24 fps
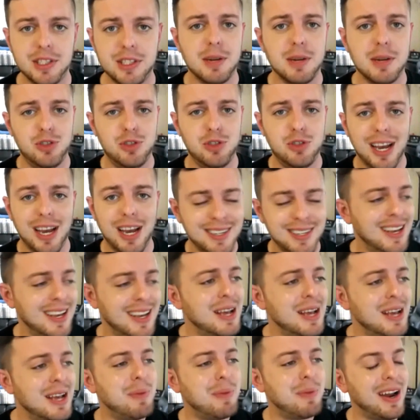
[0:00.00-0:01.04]
this subject,
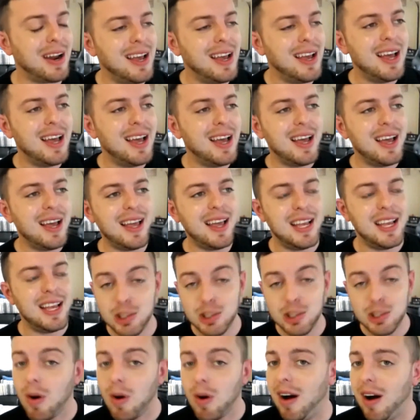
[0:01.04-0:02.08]
but
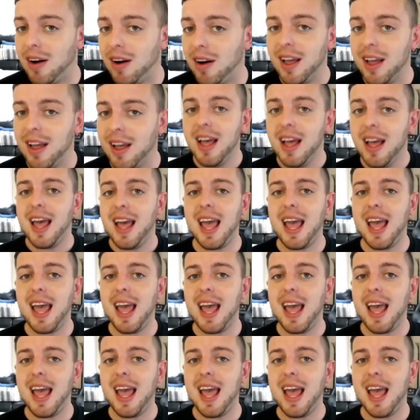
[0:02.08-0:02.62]
he's wrong.